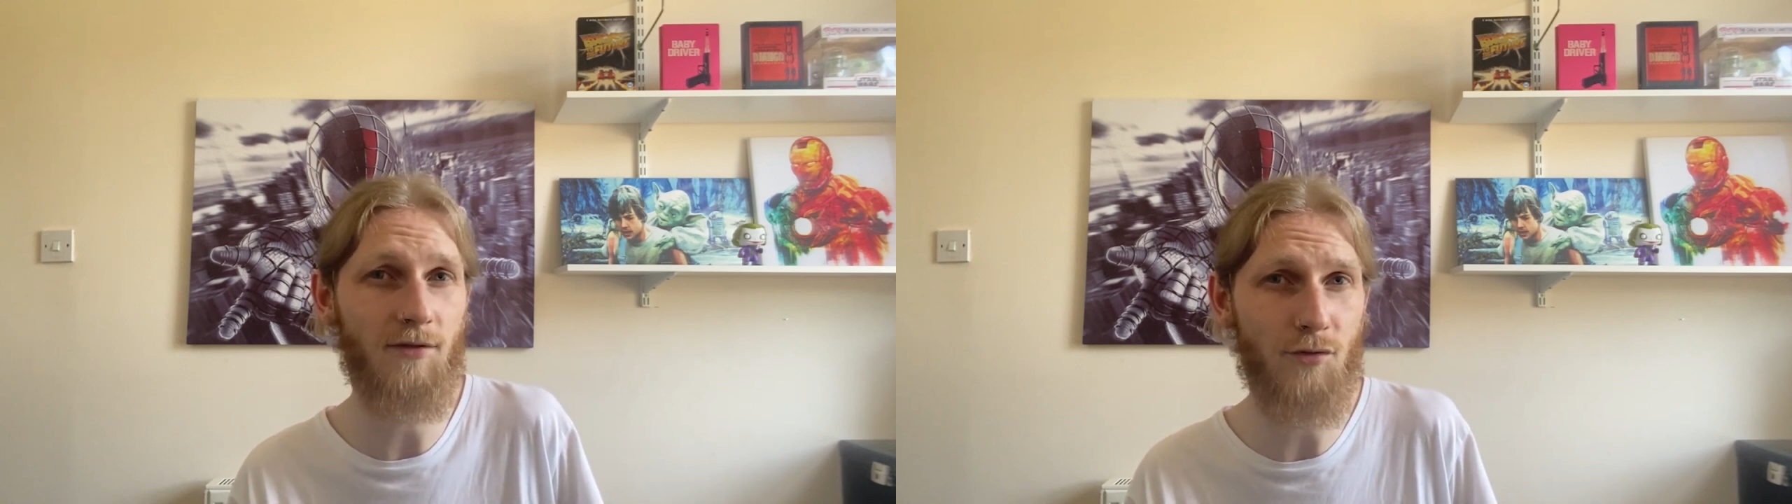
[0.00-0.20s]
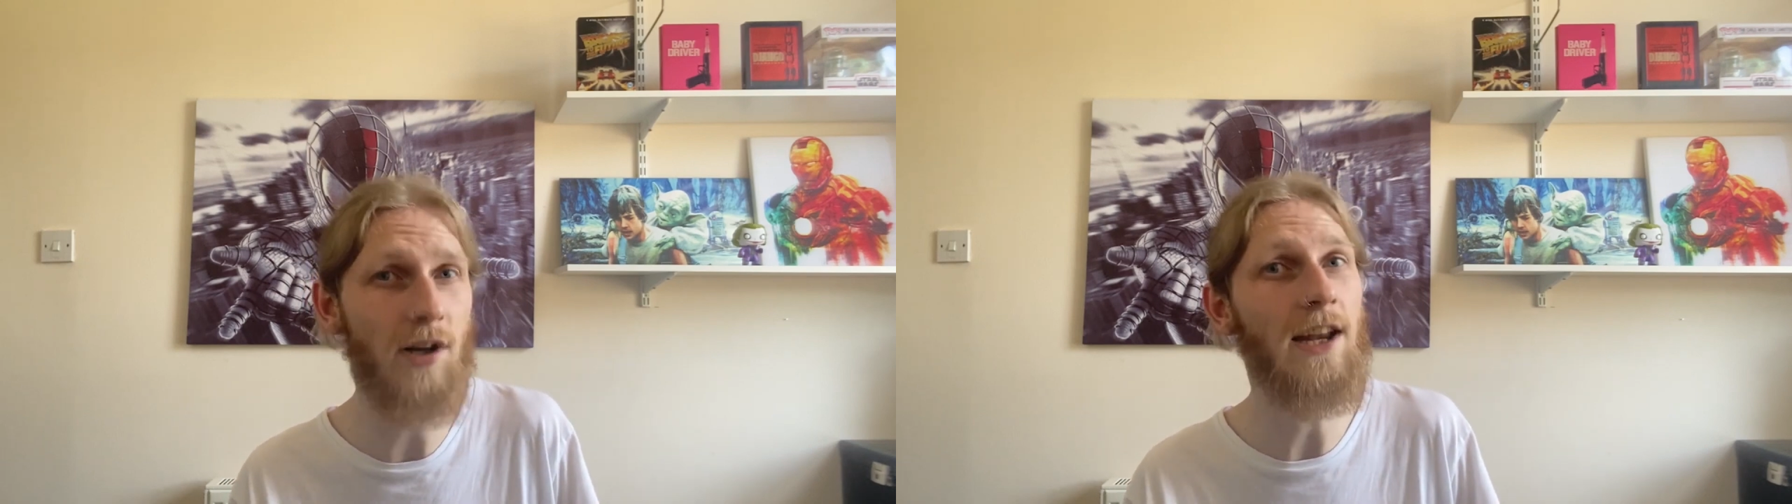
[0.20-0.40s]

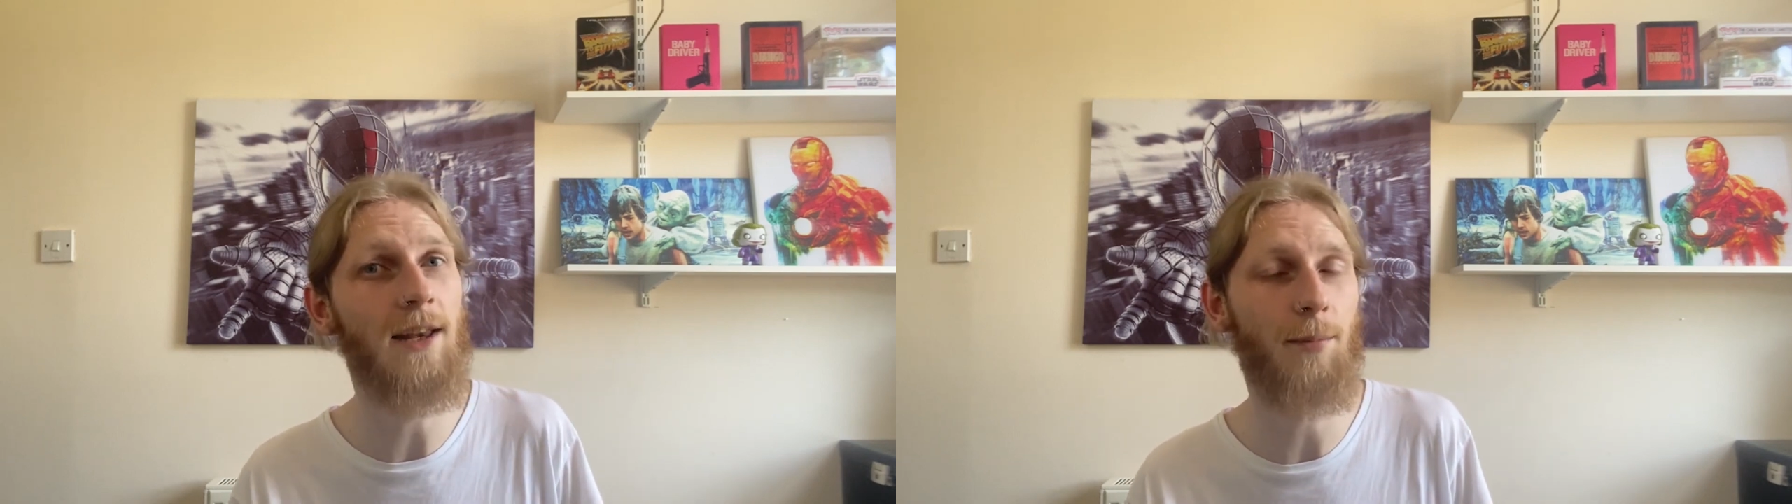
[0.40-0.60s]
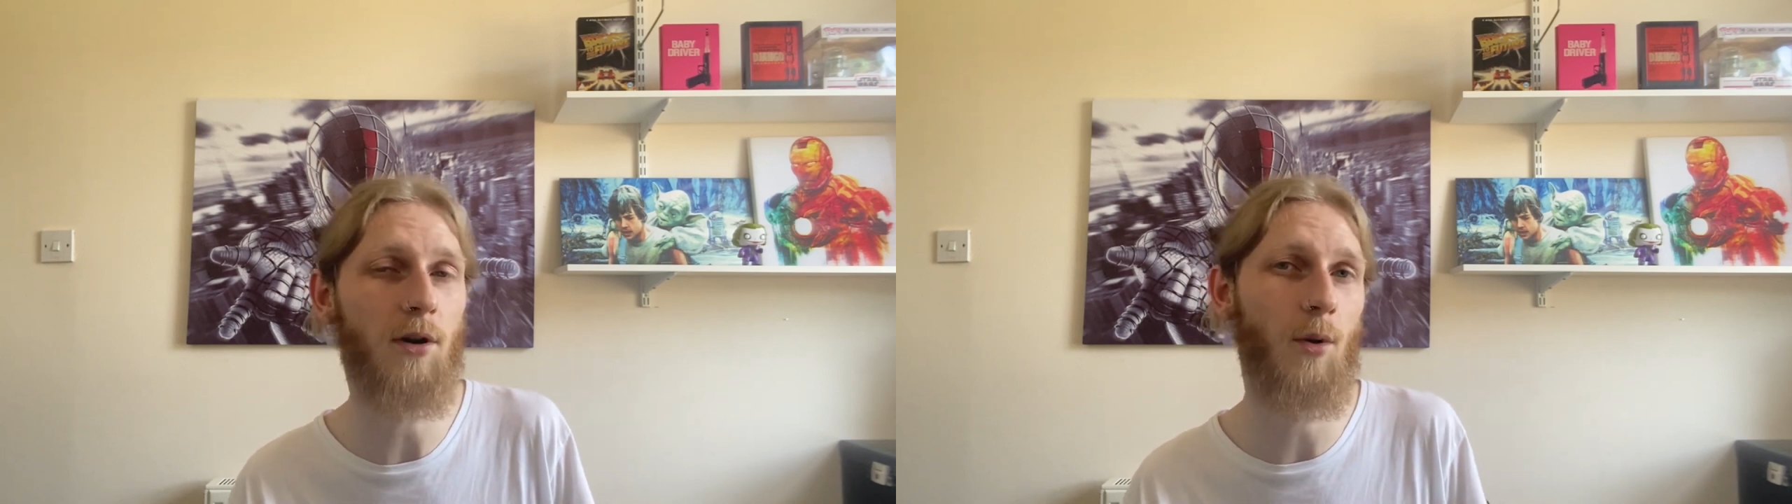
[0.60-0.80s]
really
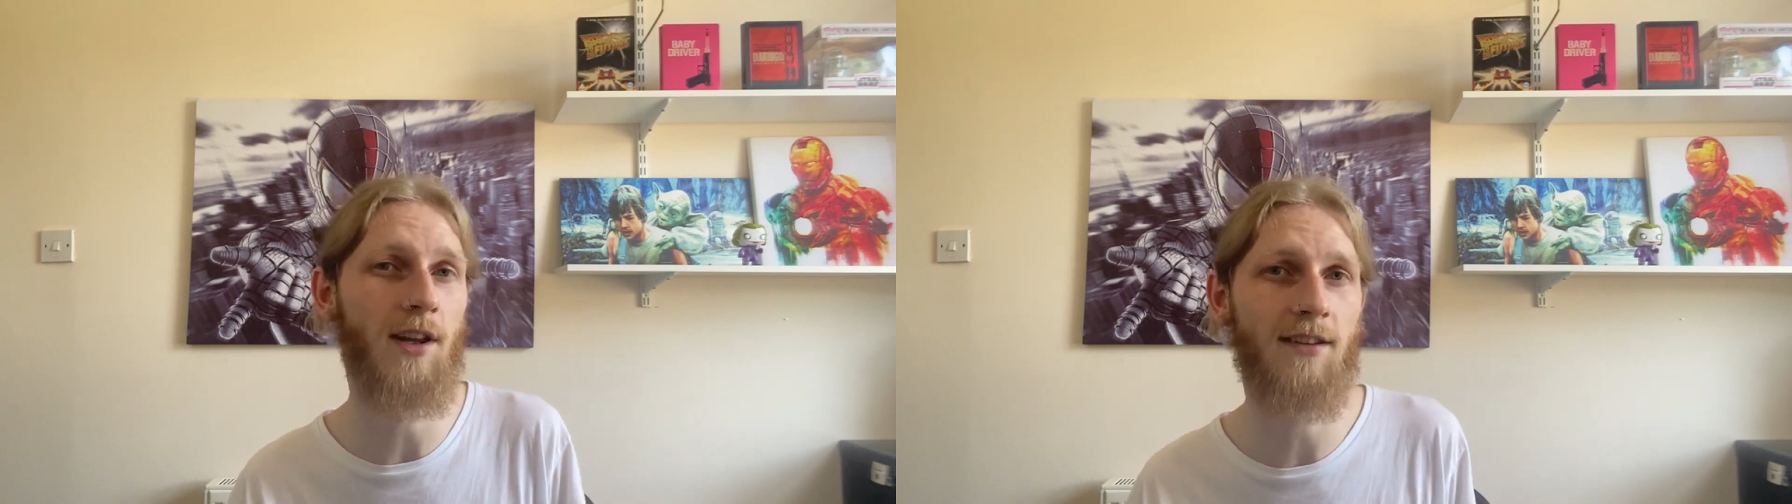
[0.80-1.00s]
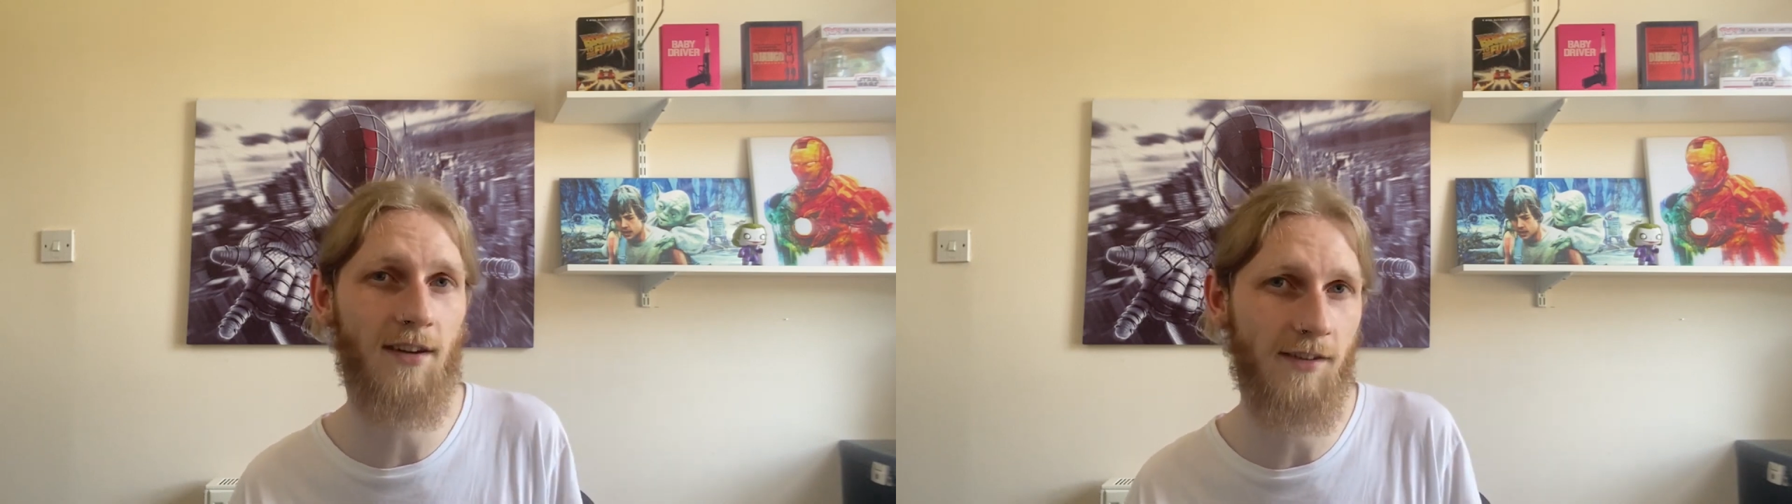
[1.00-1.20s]
put
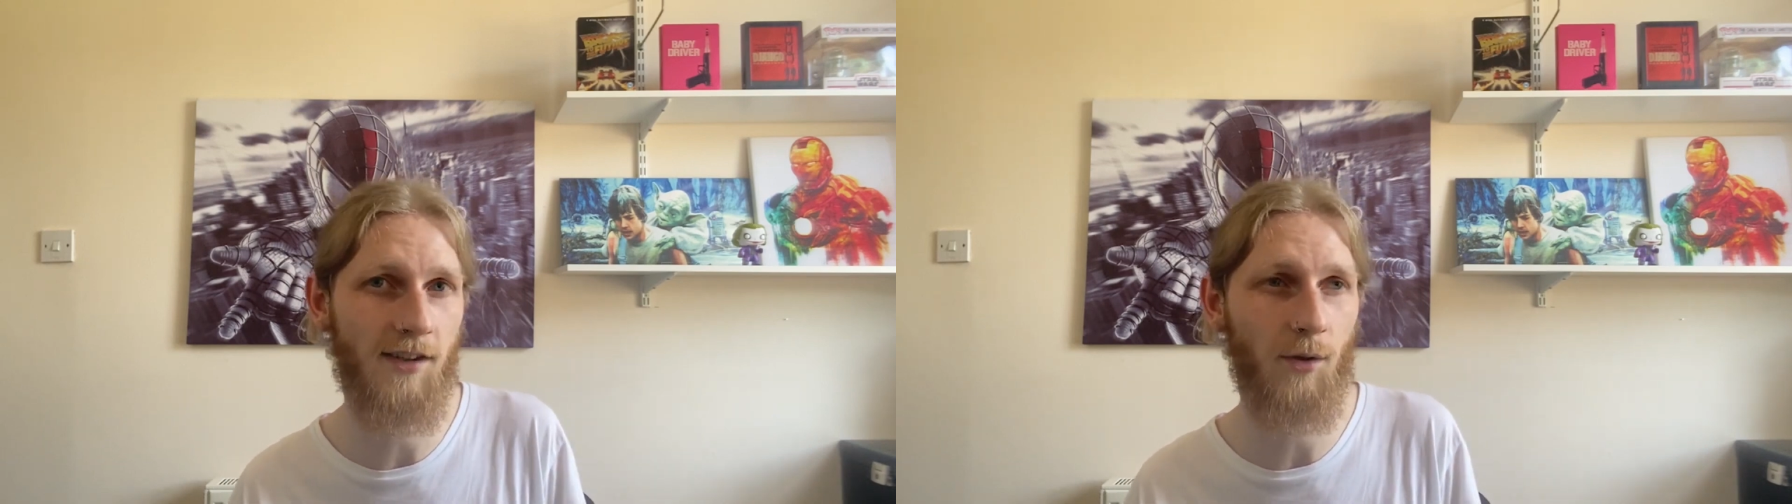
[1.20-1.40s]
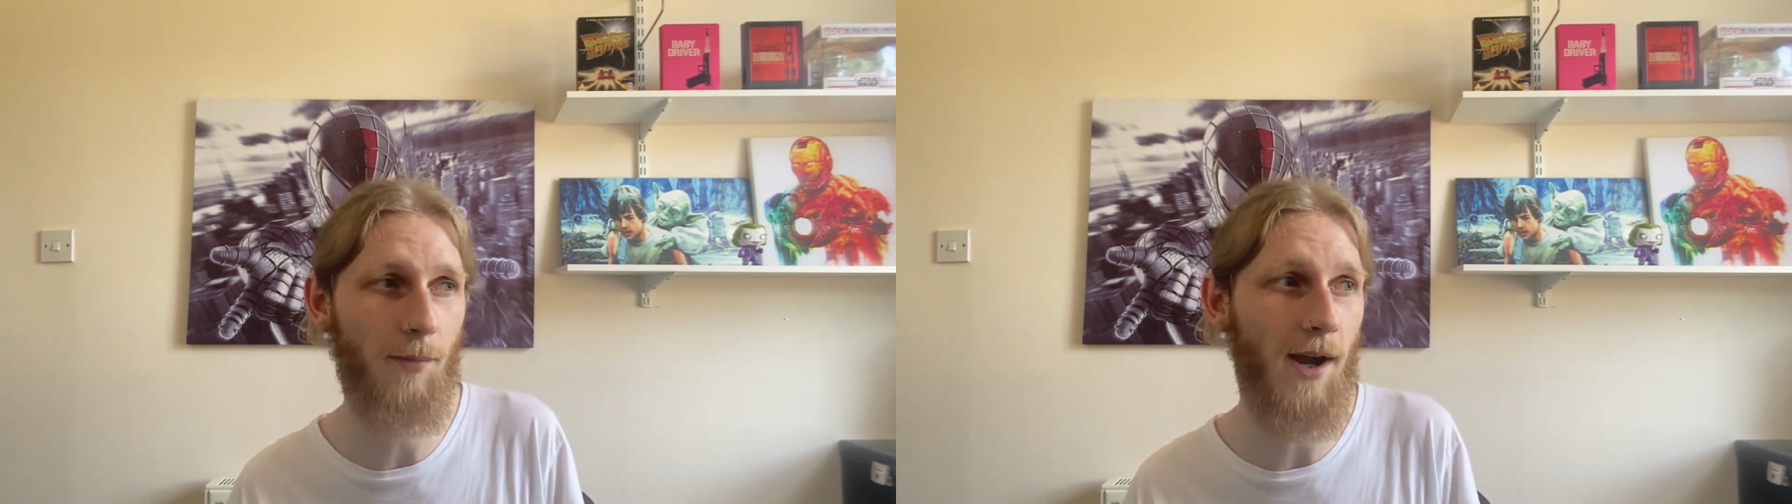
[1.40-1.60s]
Quentin
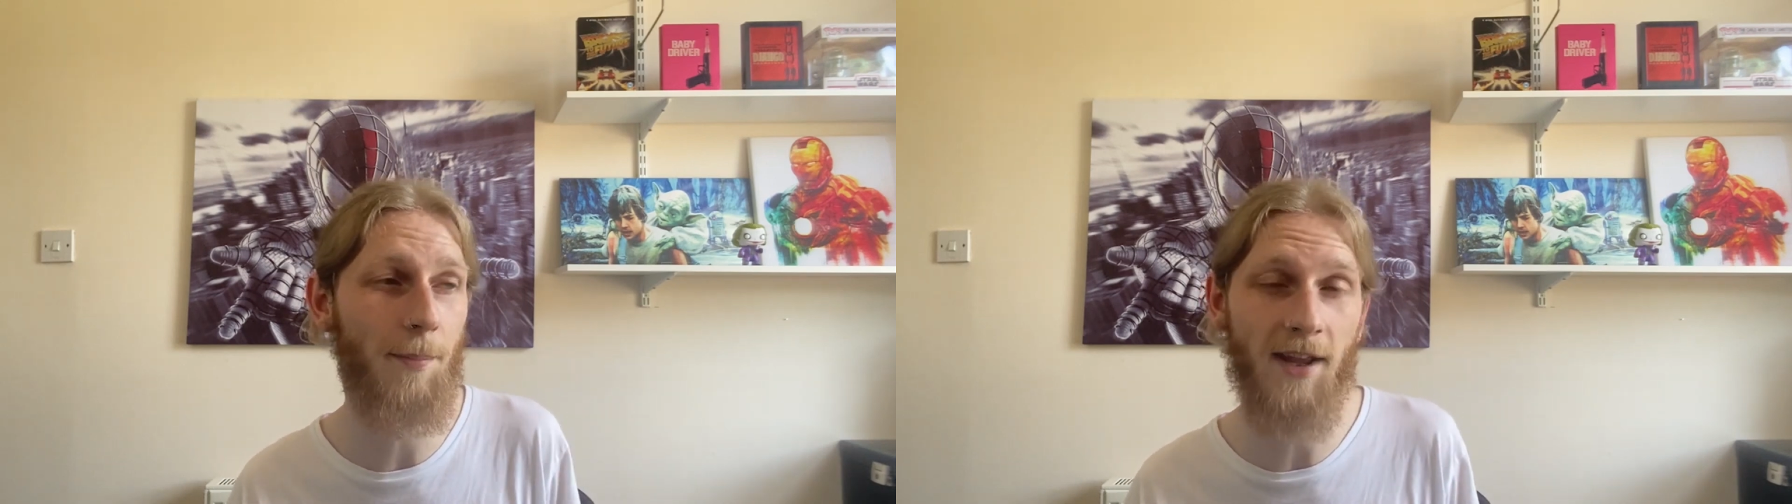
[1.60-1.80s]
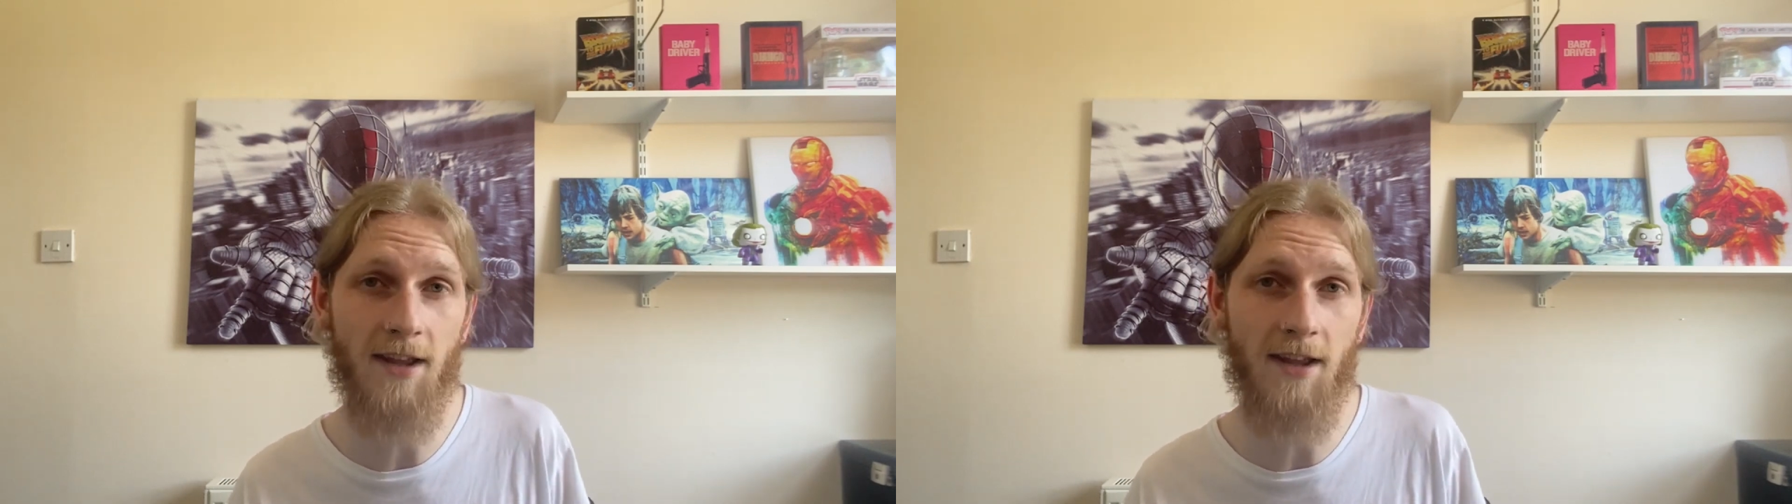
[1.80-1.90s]
Tarantino on the map.